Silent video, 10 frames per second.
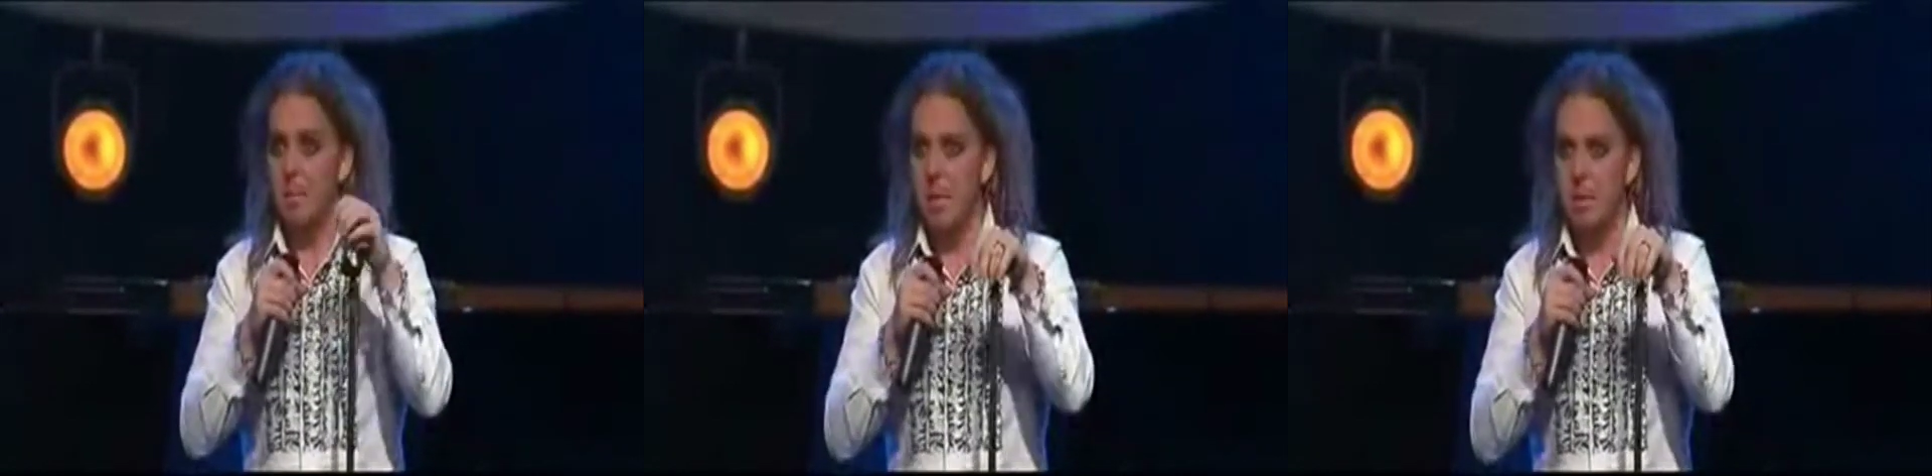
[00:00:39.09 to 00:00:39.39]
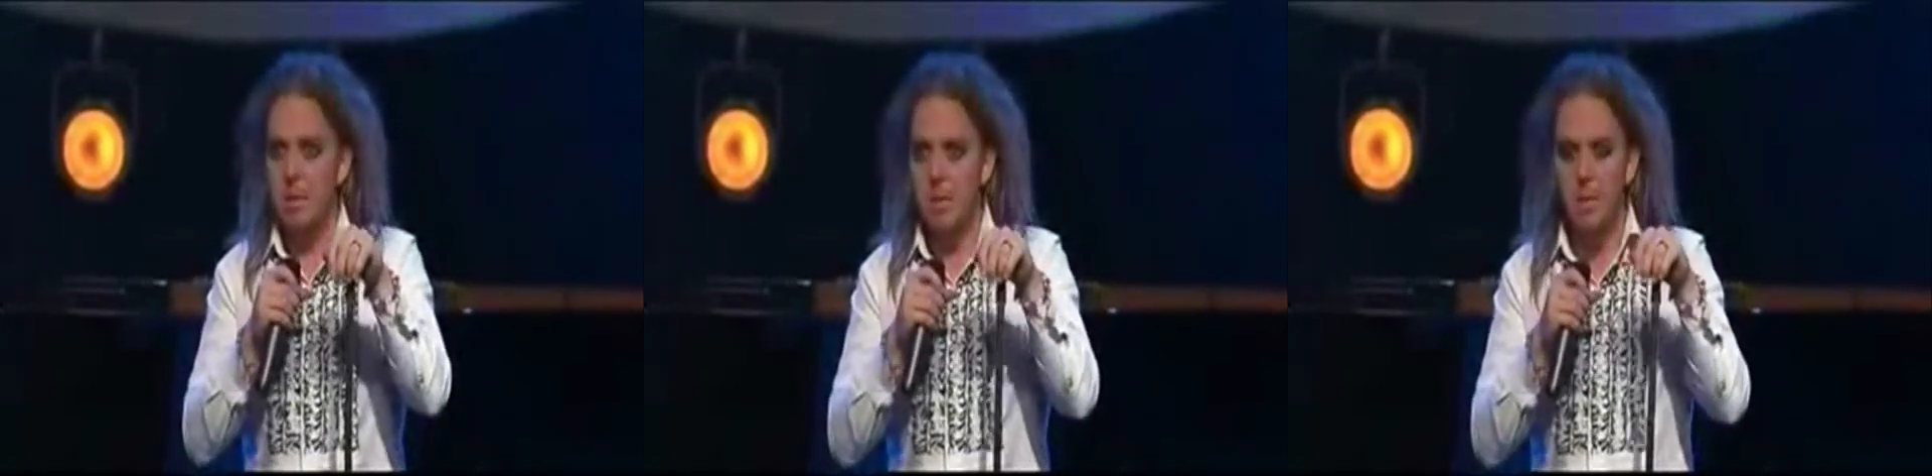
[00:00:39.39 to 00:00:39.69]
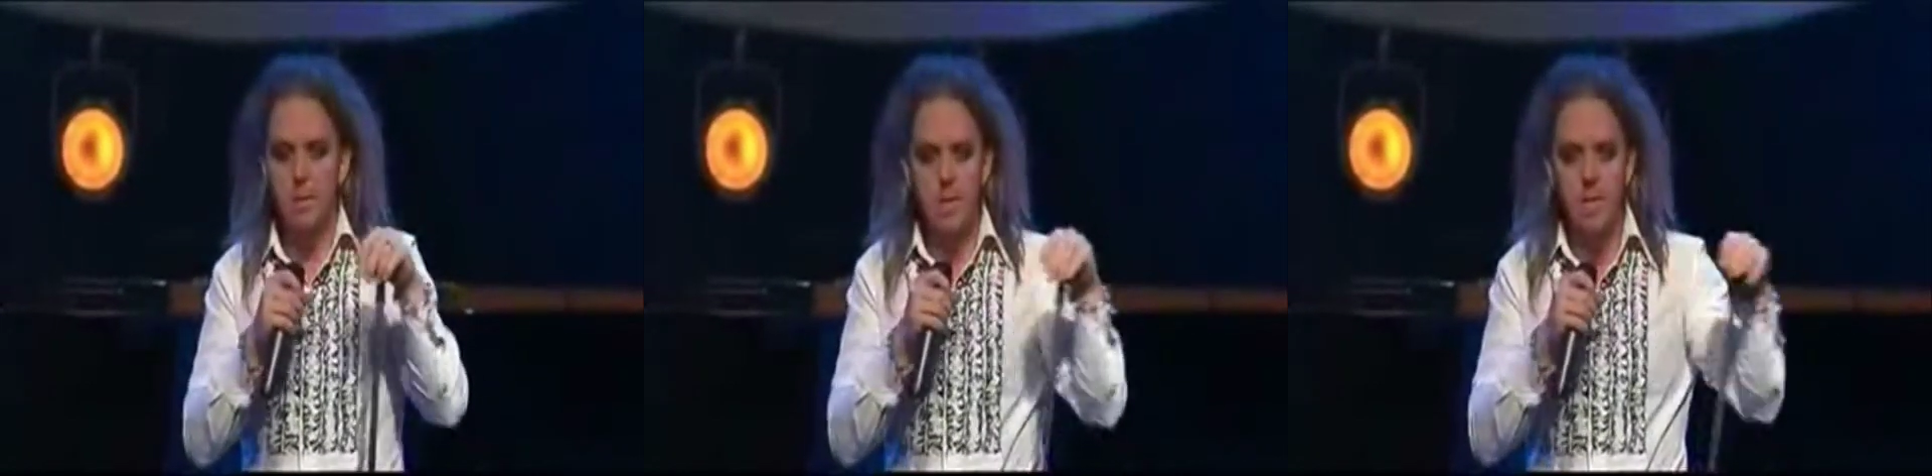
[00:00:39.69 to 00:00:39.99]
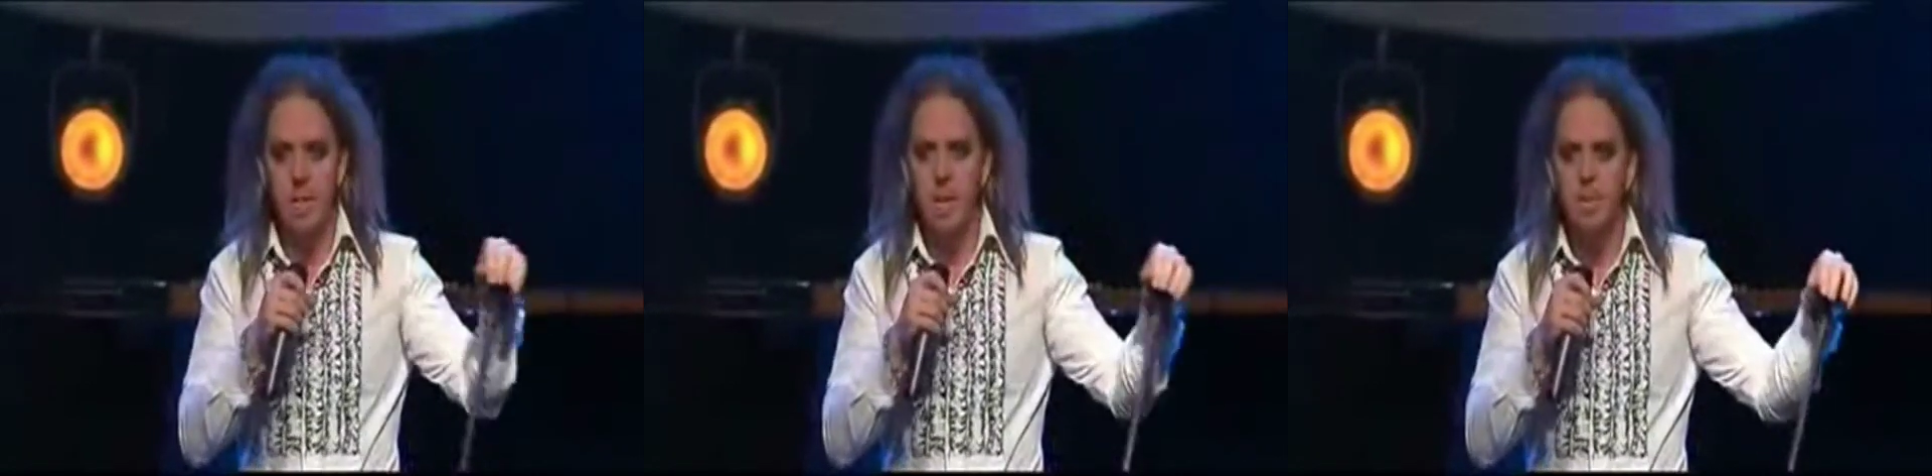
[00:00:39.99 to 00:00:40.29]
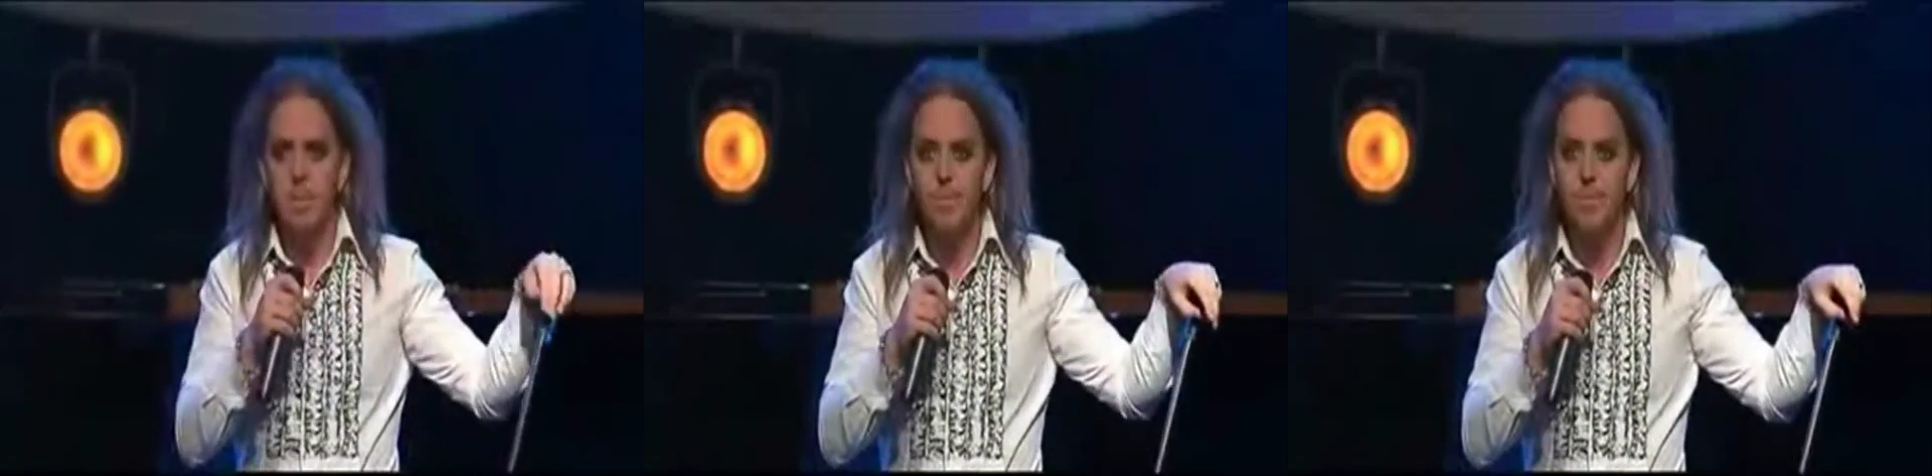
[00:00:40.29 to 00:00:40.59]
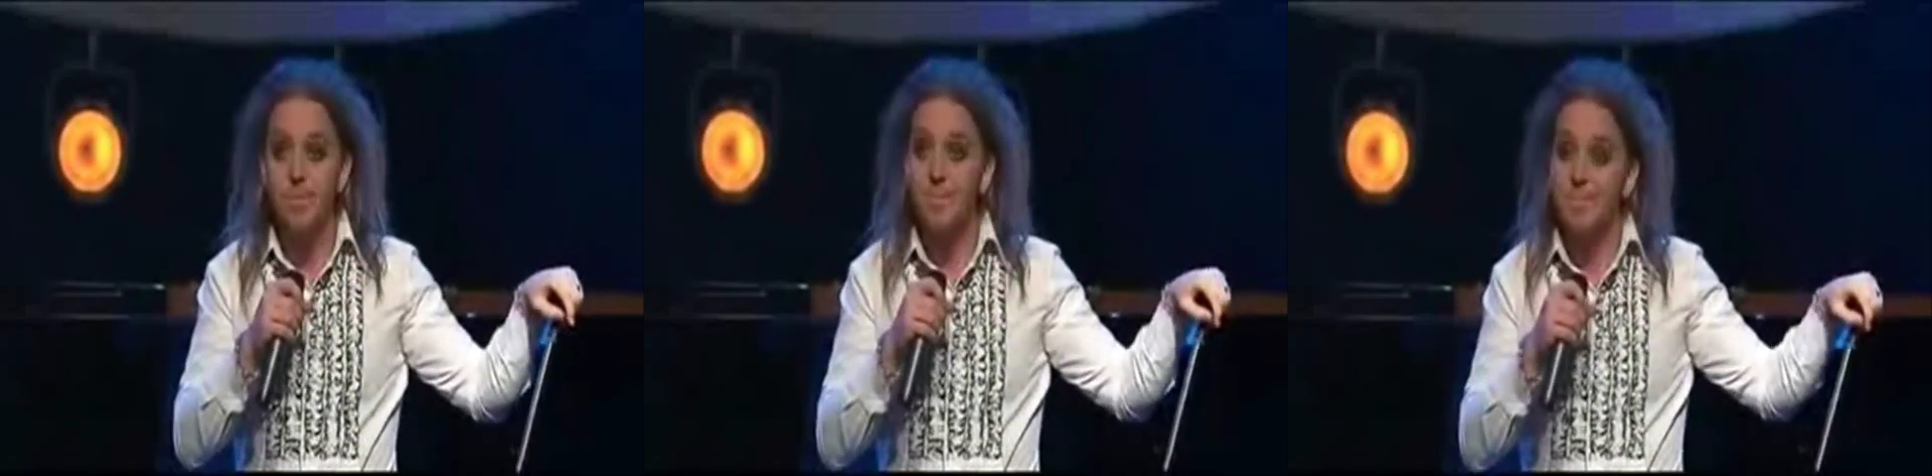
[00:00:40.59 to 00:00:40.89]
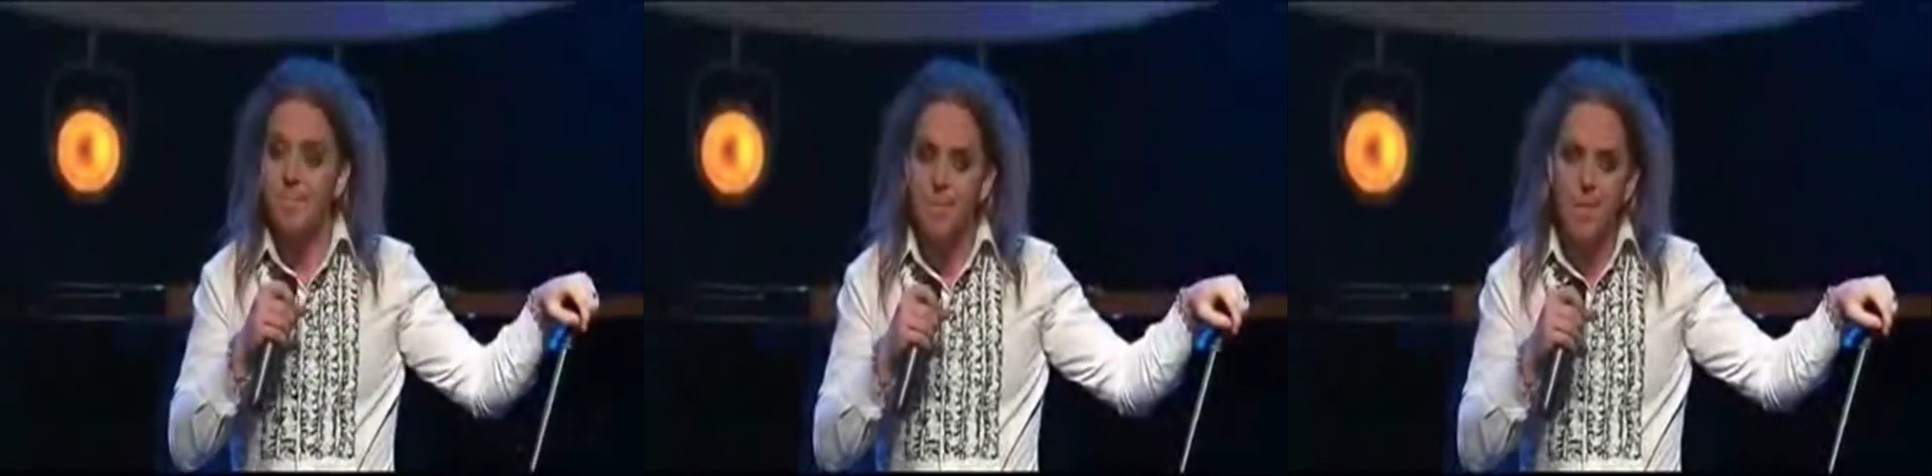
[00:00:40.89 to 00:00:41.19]
I met her when I was 17.
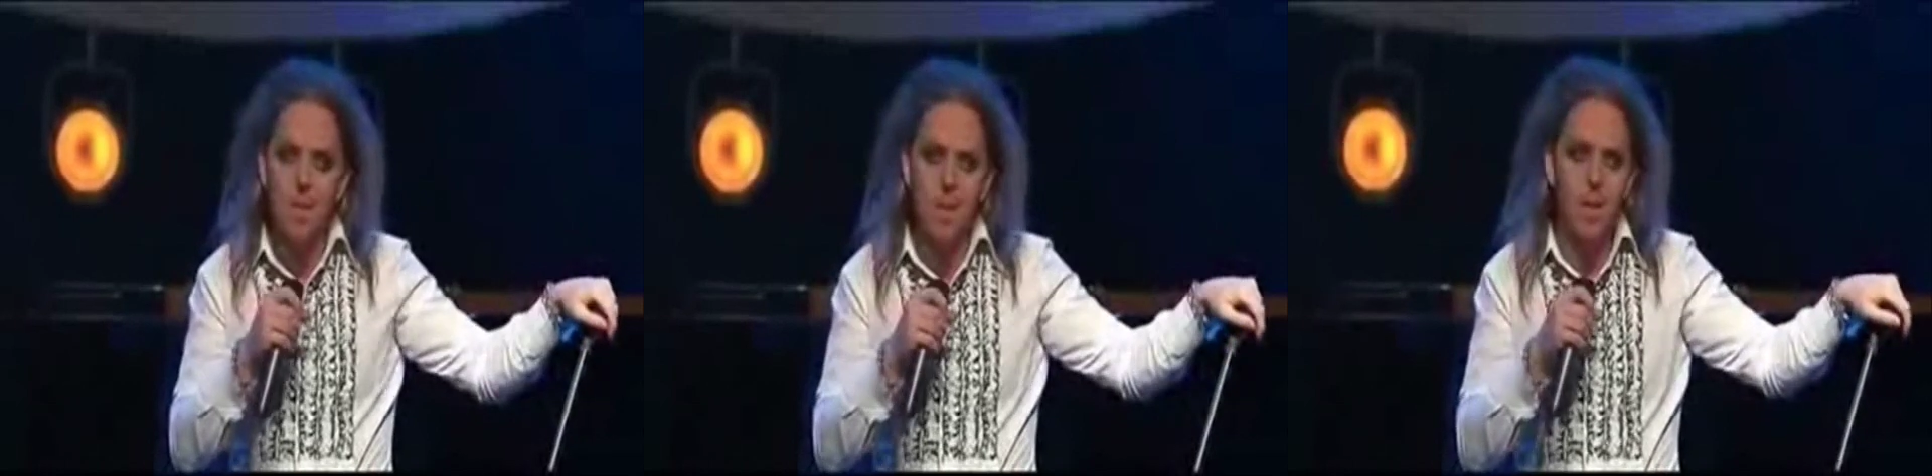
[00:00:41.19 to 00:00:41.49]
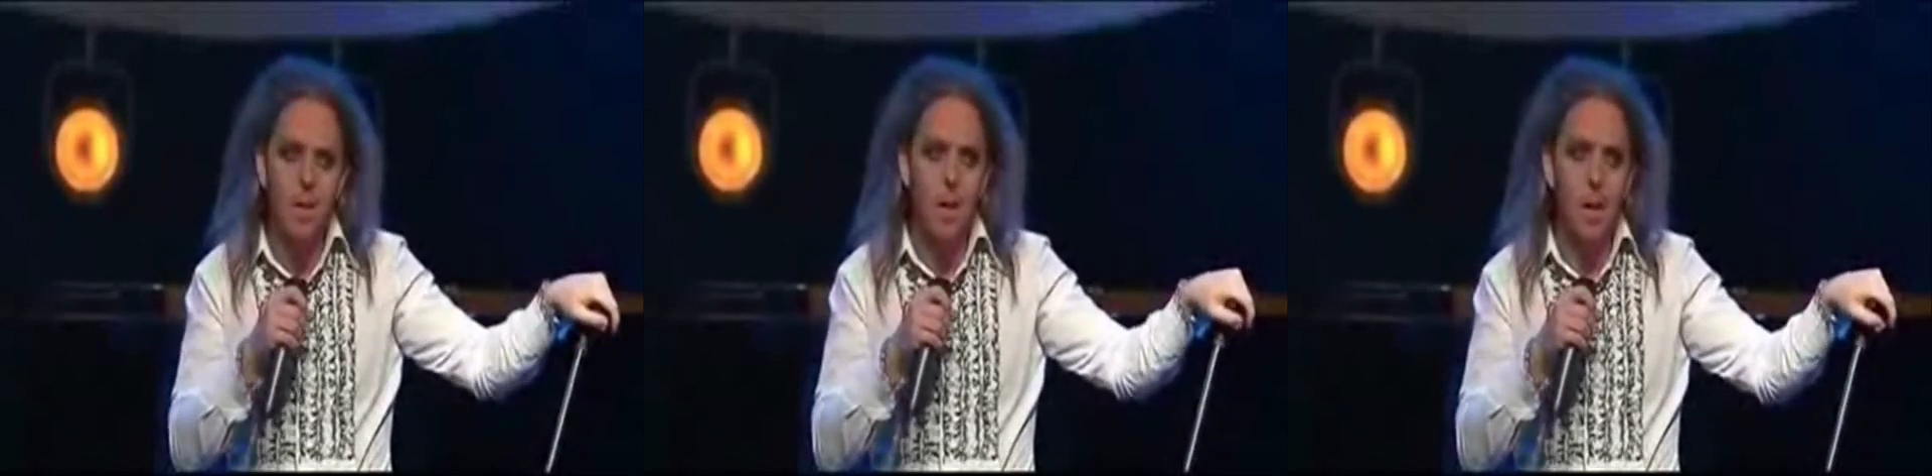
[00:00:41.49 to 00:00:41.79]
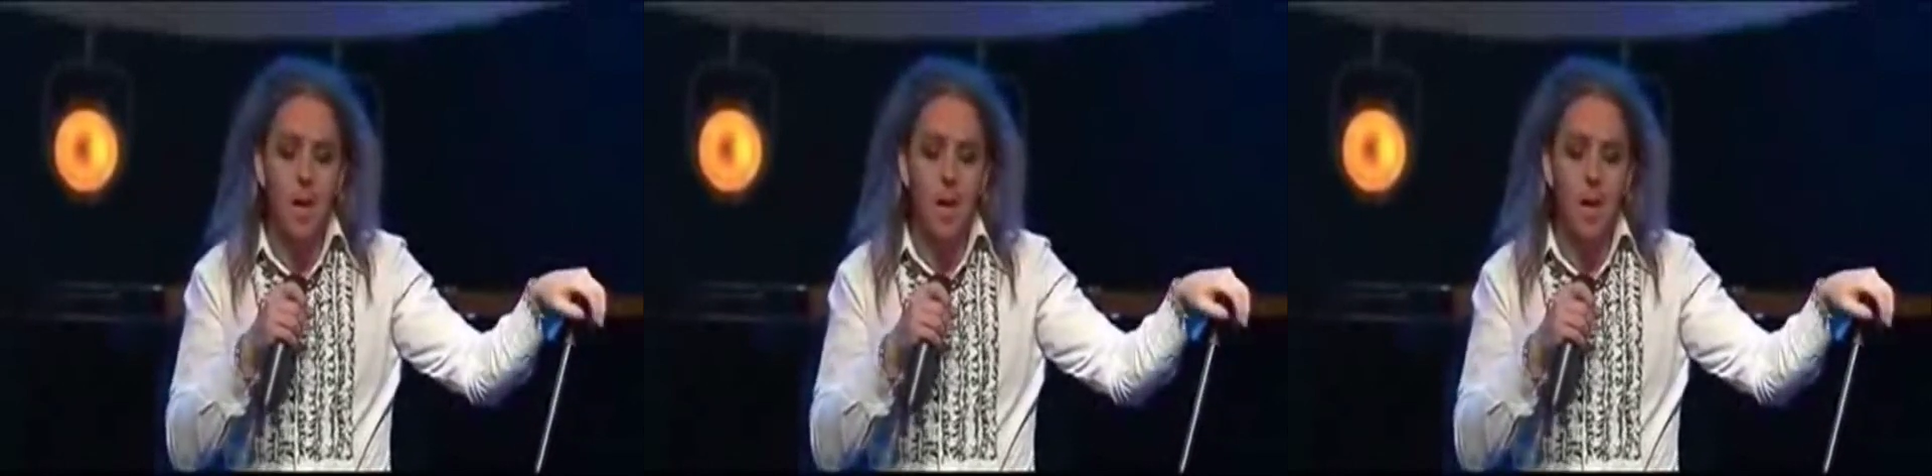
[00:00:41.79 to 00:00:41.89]
And